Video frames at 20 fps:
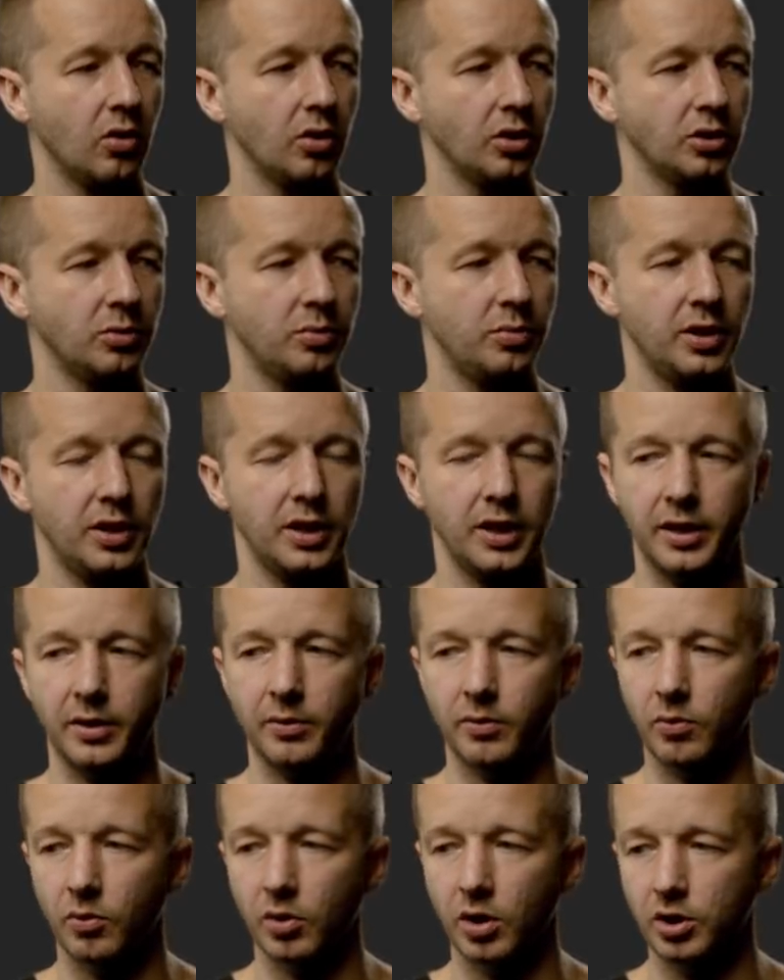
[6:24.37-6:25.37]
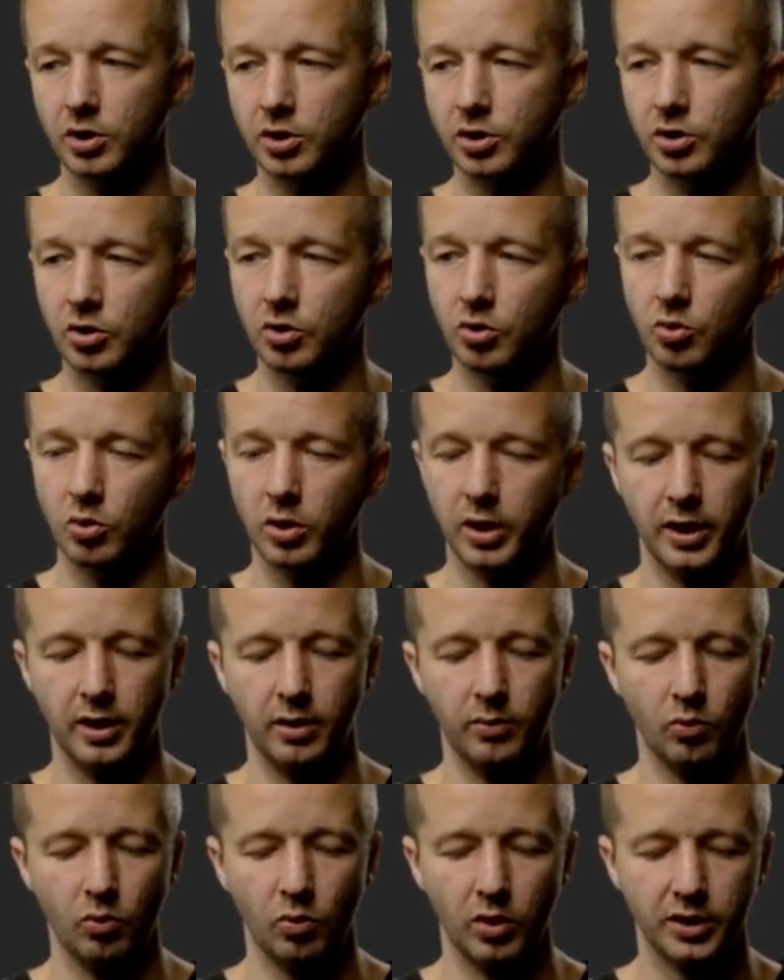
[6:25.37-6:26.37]
RGB, we're gonna do
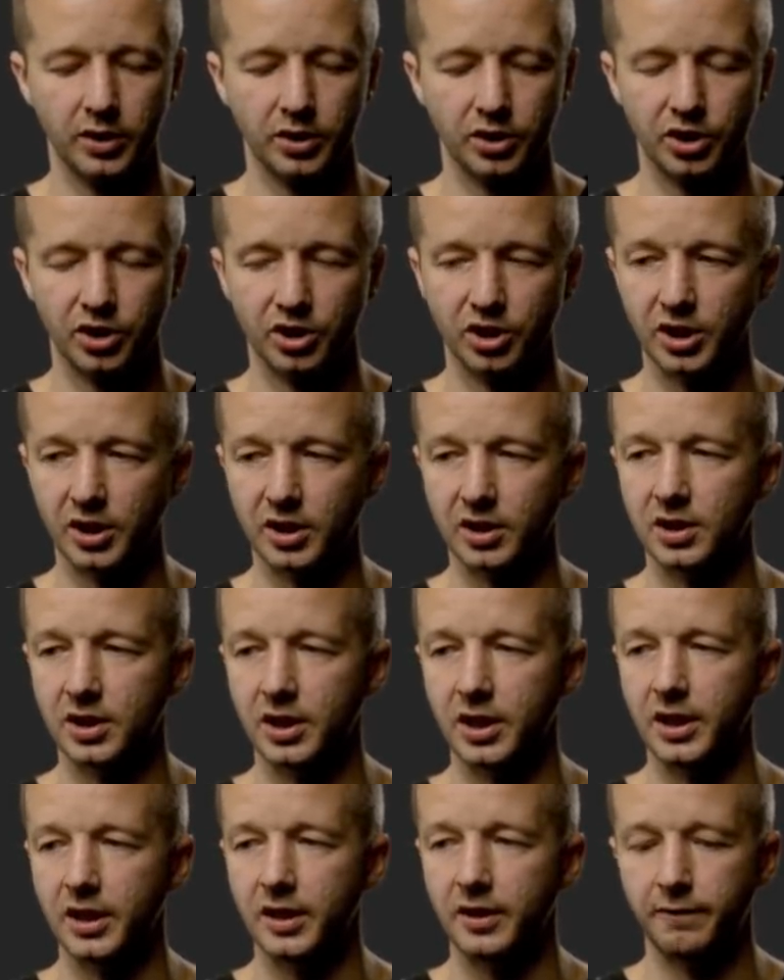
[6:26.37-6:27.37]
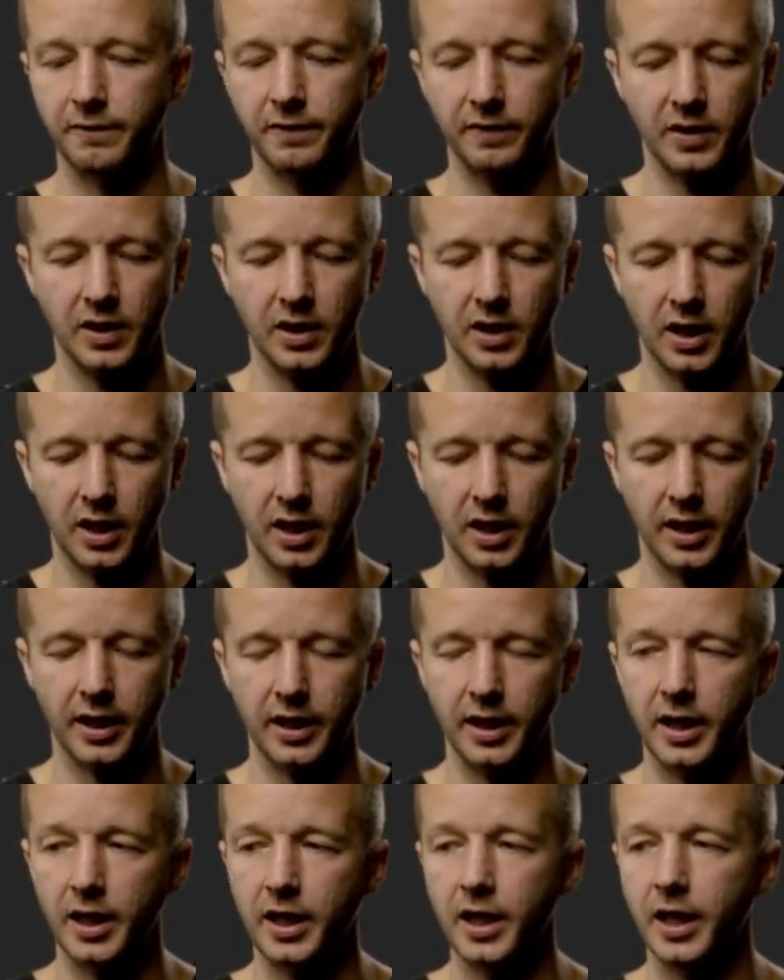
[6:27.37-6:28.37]
um, 160,
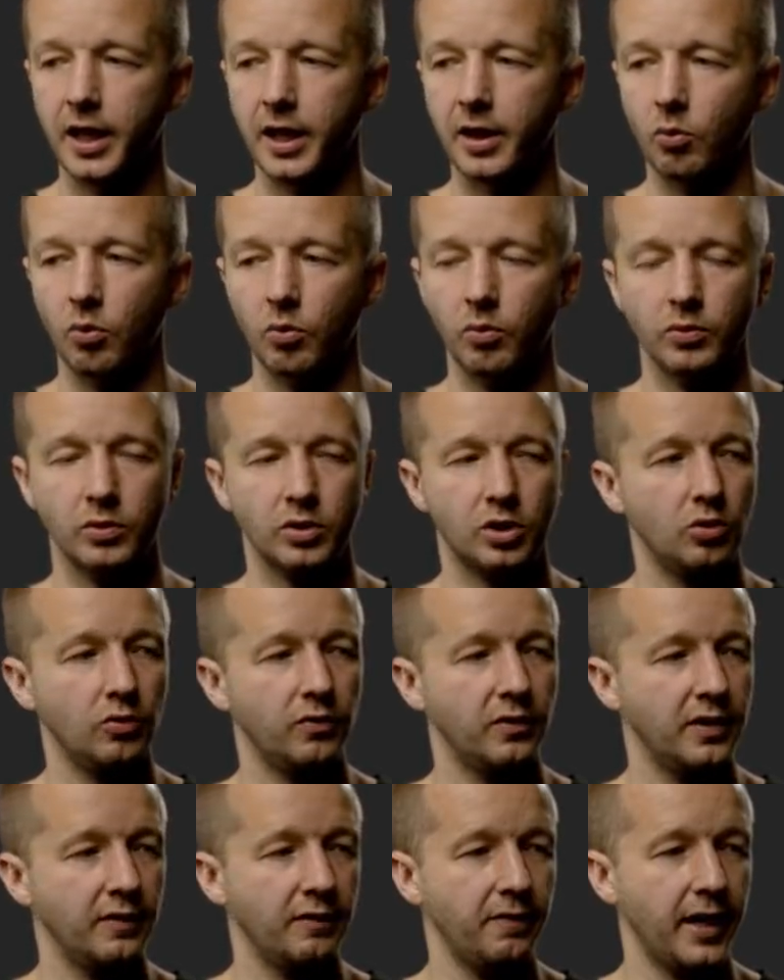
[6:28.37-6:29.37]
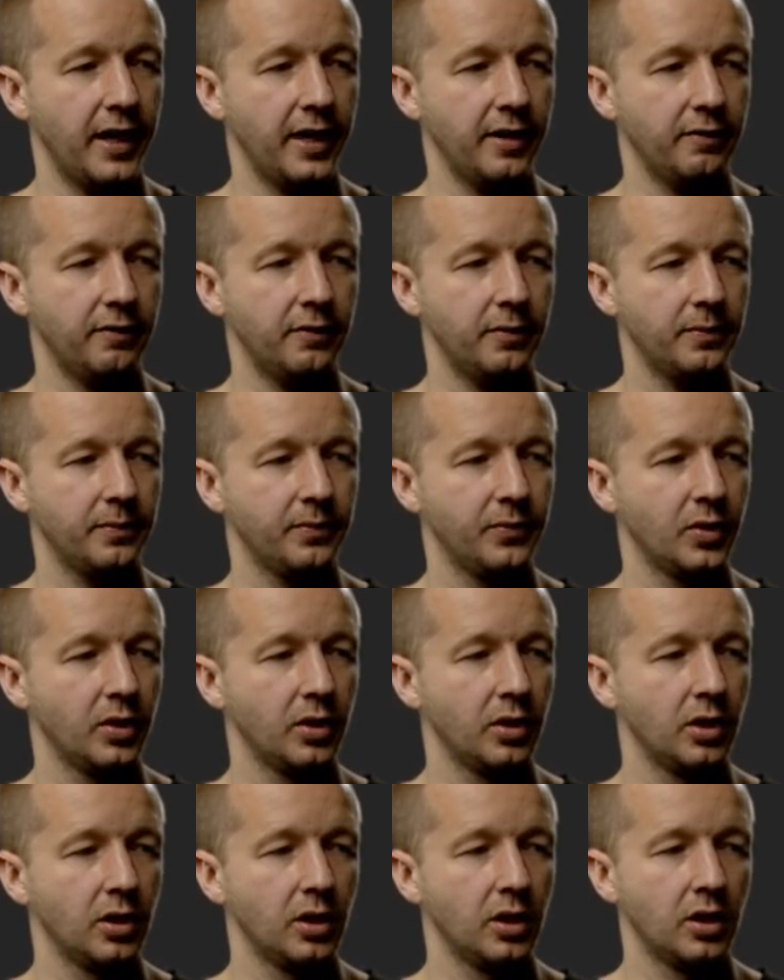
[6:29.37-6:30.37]
59, and 255.
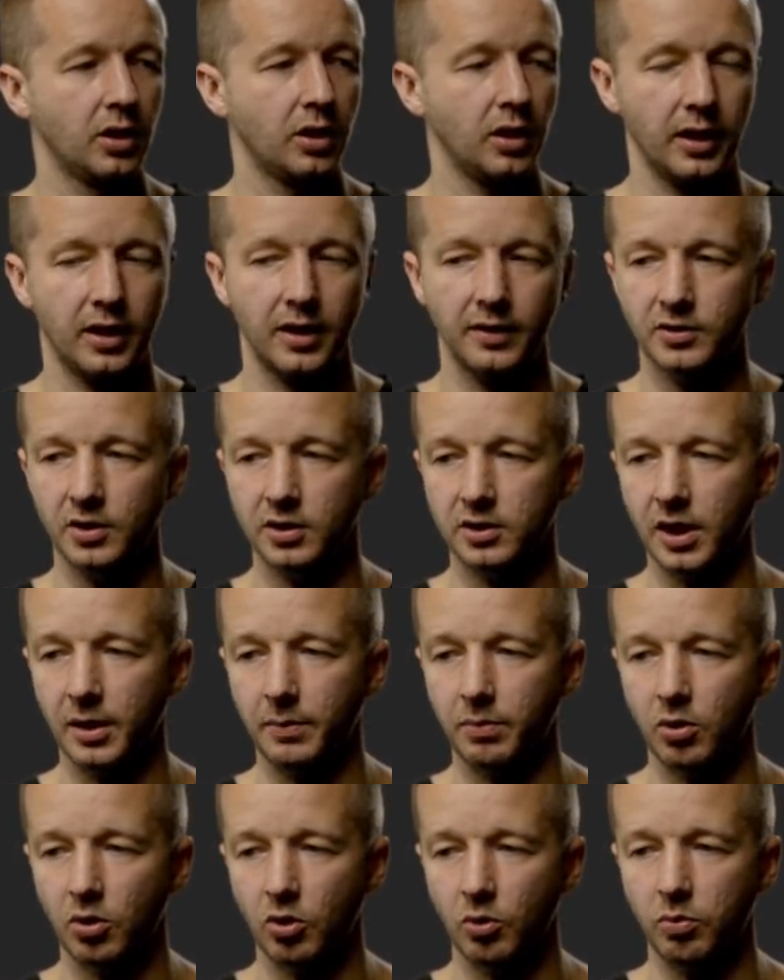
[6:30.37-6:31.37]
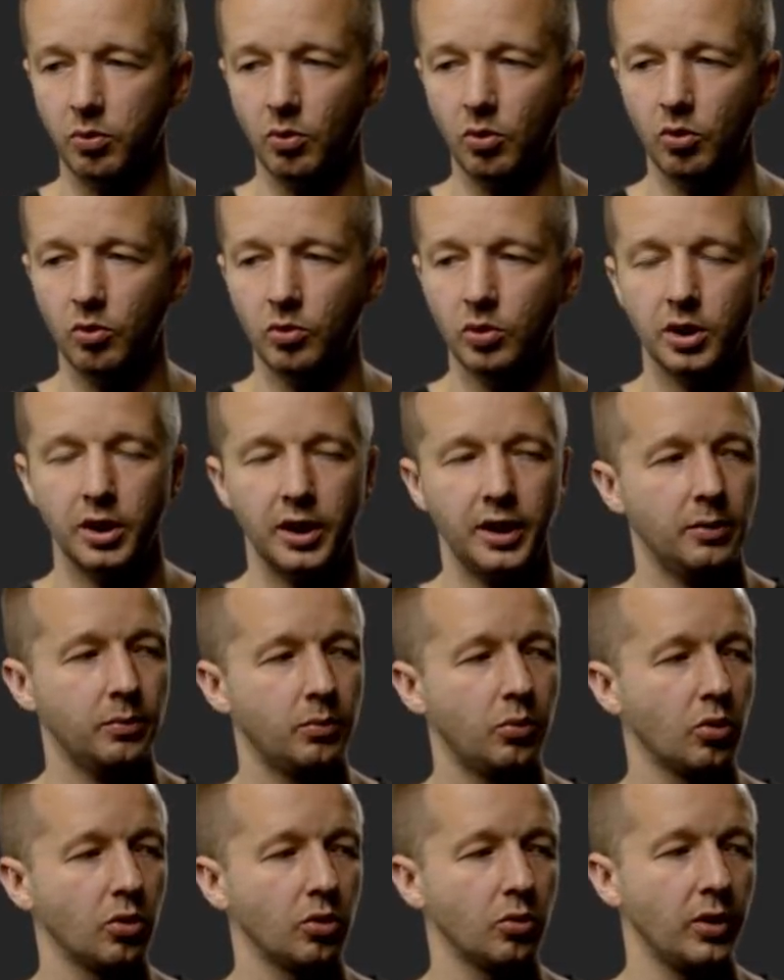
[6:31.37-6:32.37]
That gives us that purple. And then
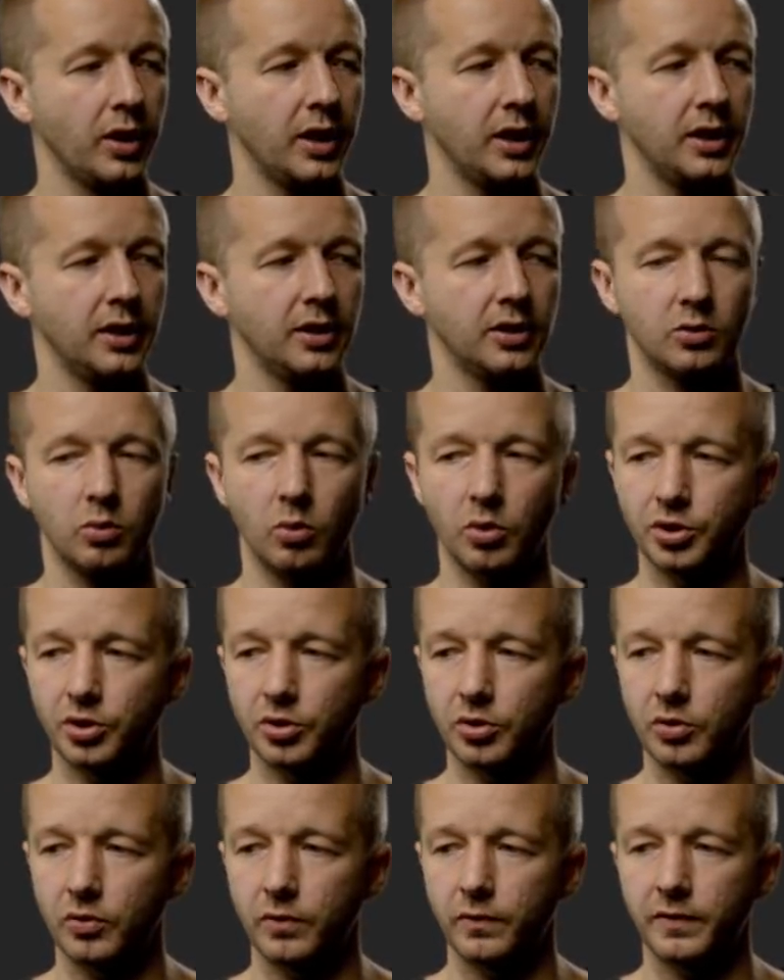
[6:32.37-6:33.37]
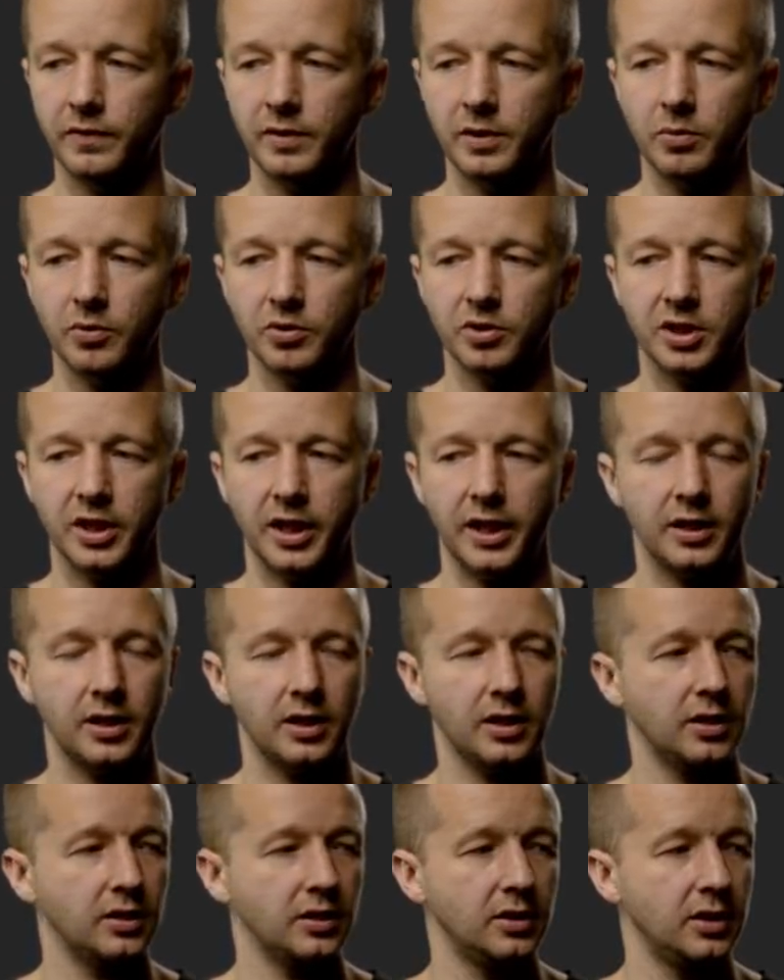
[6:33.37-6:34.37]
border radius, we'll do 50%,
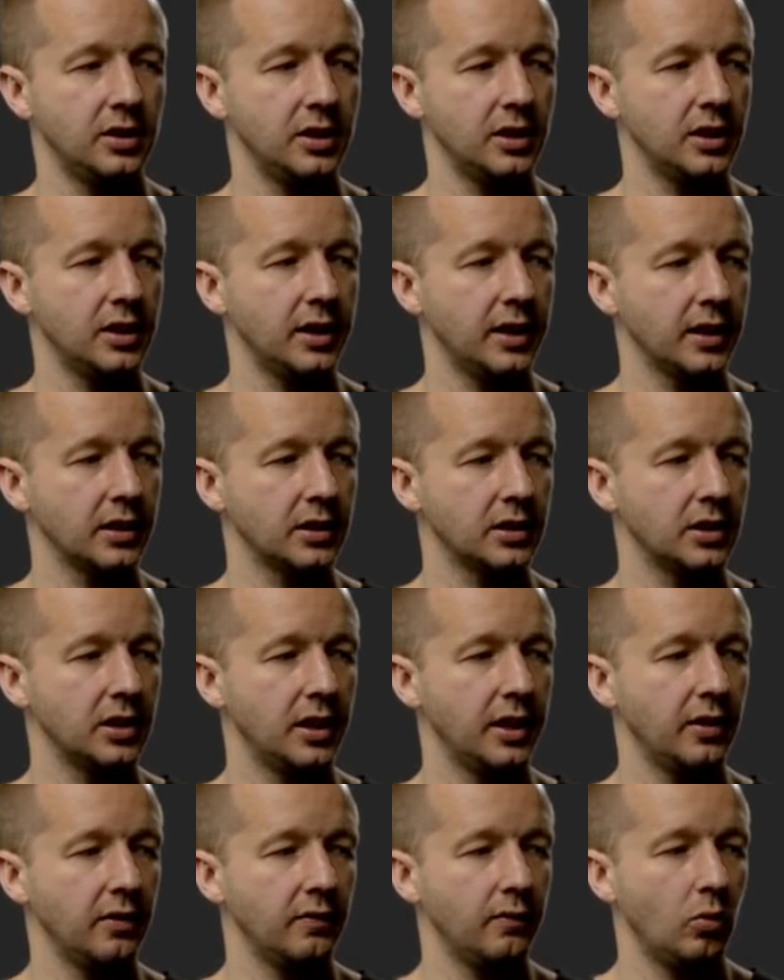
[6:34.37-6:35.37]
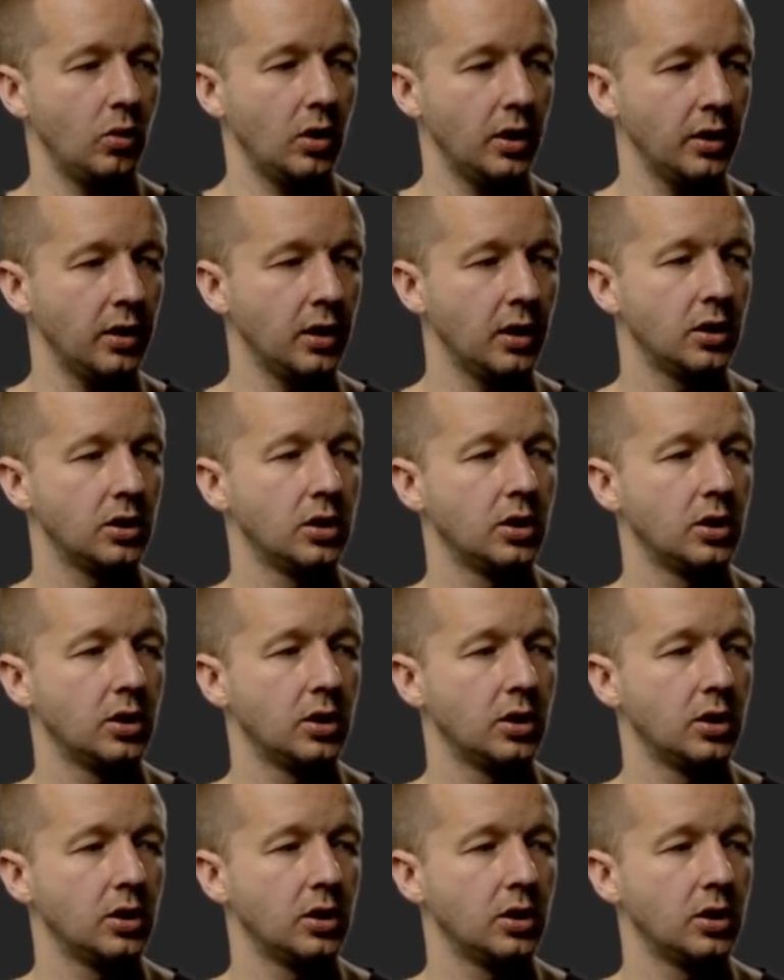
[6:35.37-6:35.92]
and then Z index, negative one.